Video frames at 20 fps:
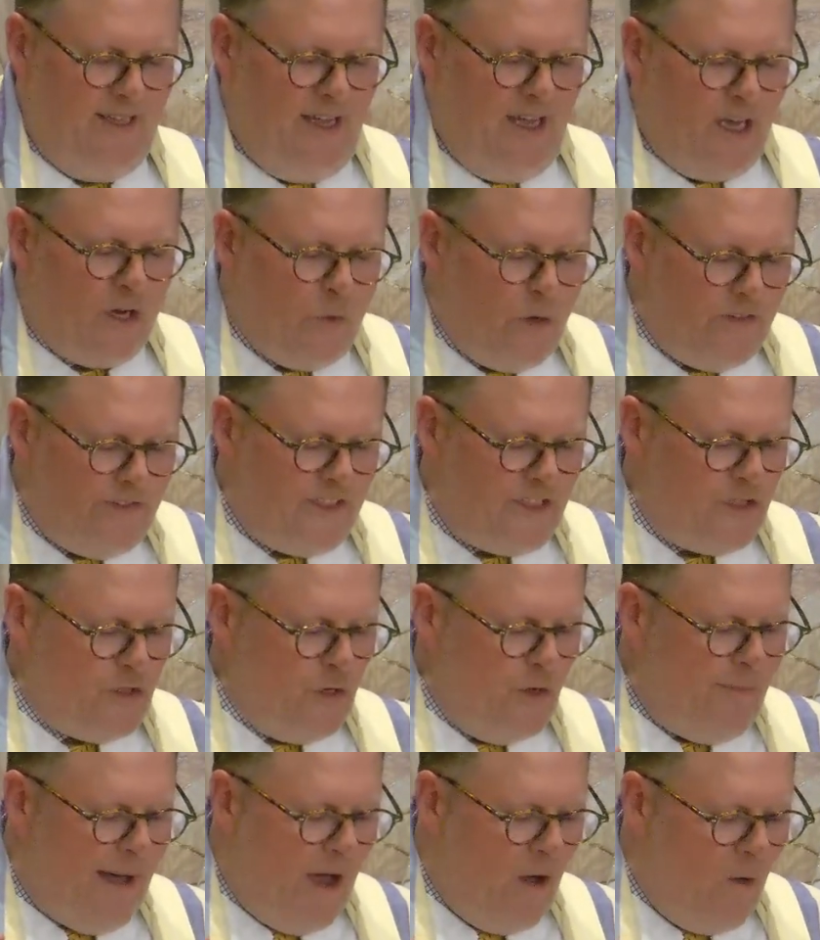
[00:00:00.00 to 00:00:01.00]
equivalent
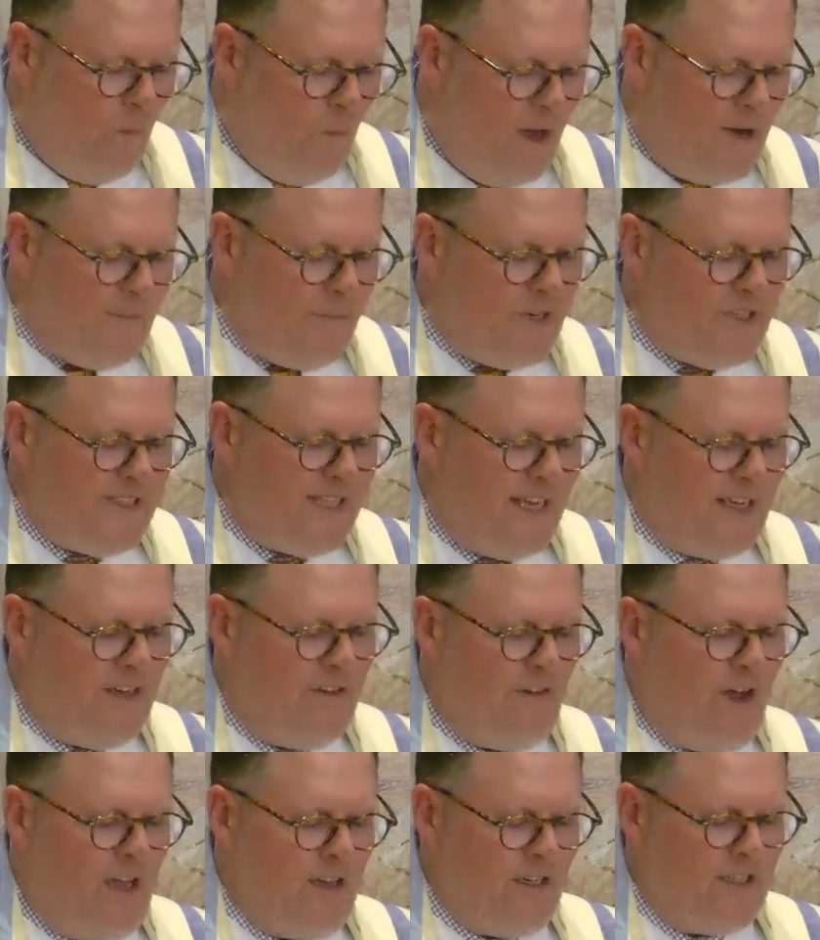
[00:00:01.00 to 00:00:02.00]
to about 1%
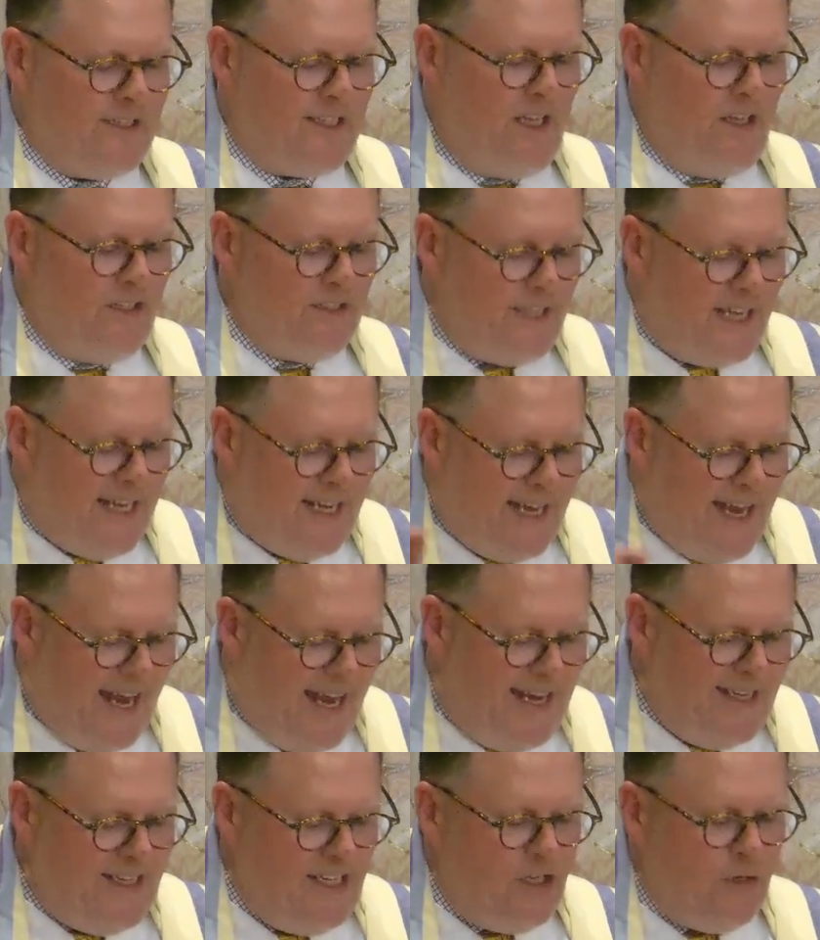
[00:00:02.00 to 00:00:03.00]
of all our cells. In
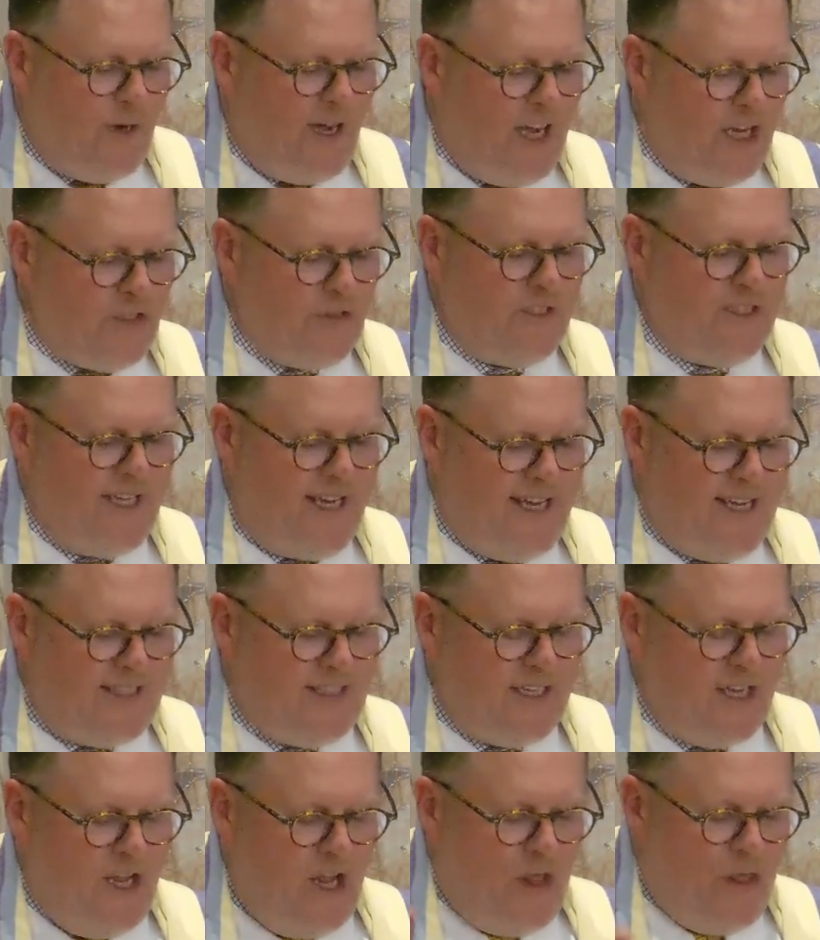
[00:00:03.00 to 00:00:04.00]
80 to 100
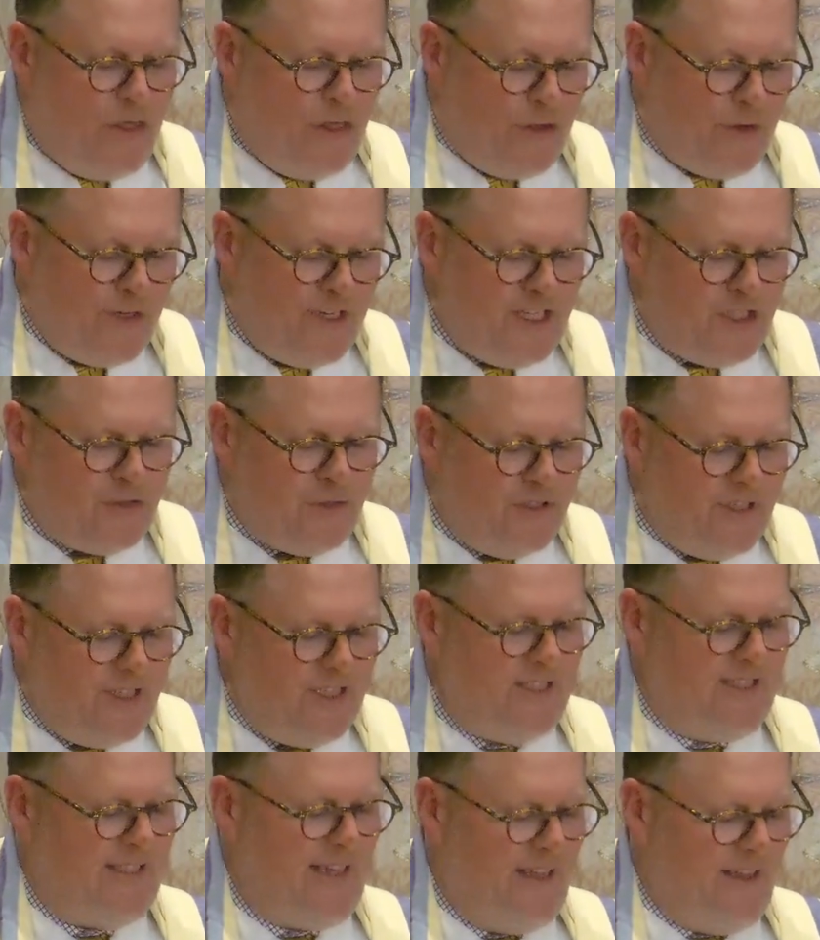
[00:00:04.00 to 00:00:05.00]
days, 30
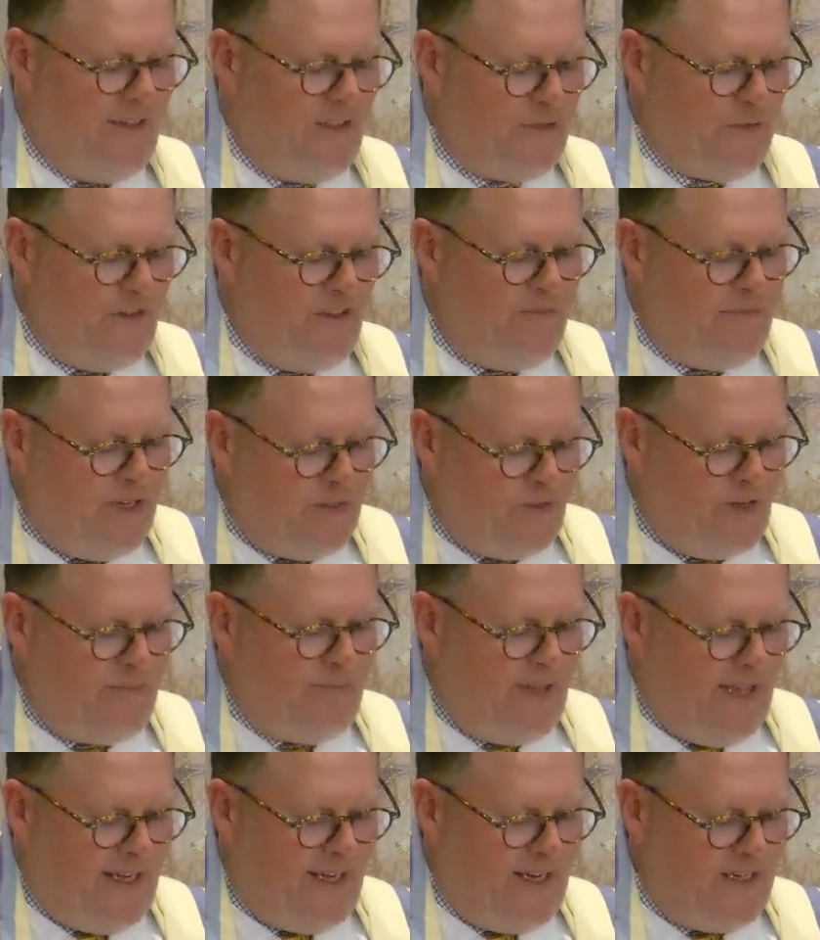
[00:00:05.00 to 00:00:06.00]
trillion cells will have been
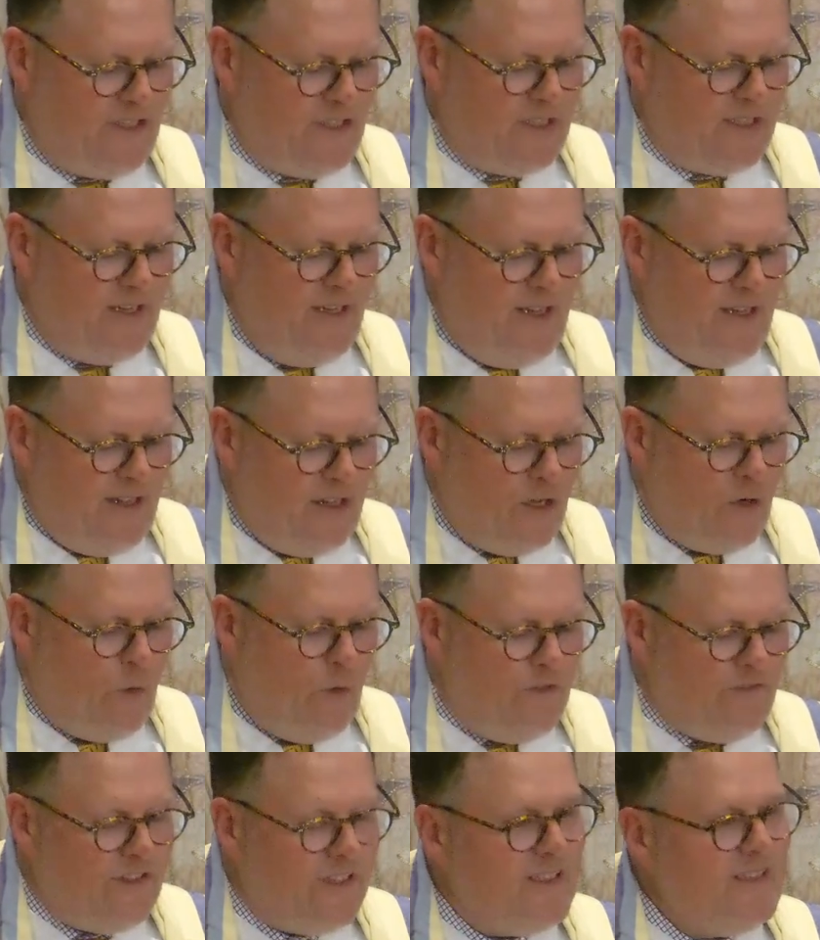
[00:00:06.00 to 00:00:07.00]
replenished, the
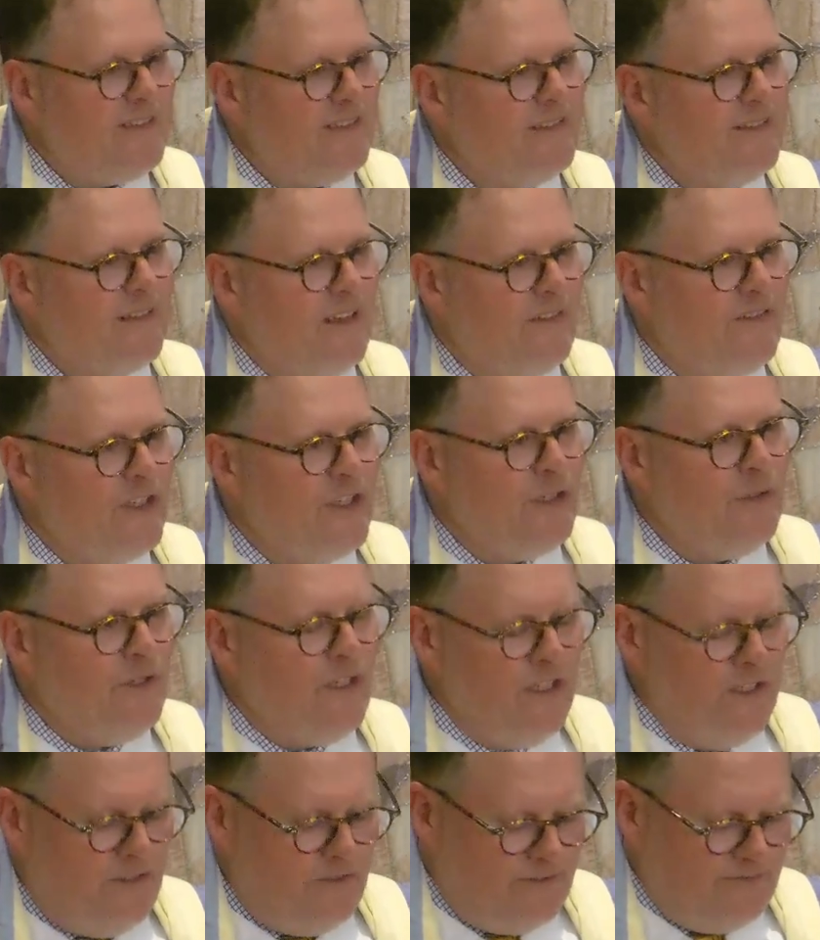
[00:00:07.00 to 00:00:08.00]
equivalent of a new
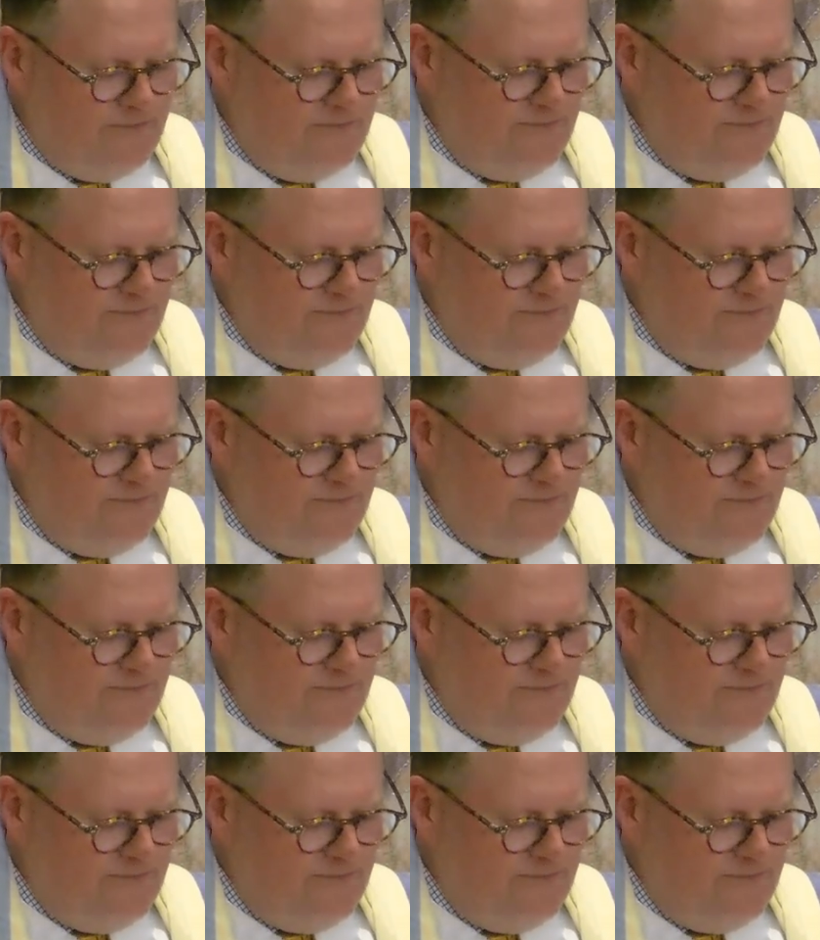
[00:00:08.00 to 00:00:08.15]
you.